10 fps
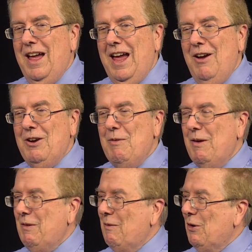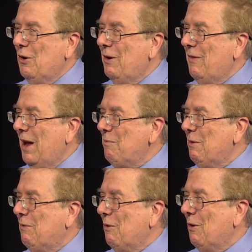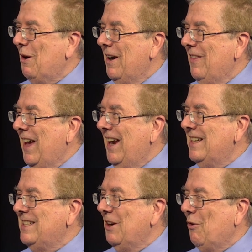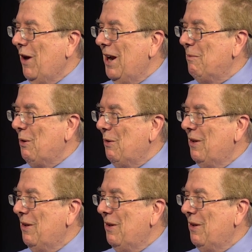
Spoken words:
how come I've never heard of that before? That is incredible."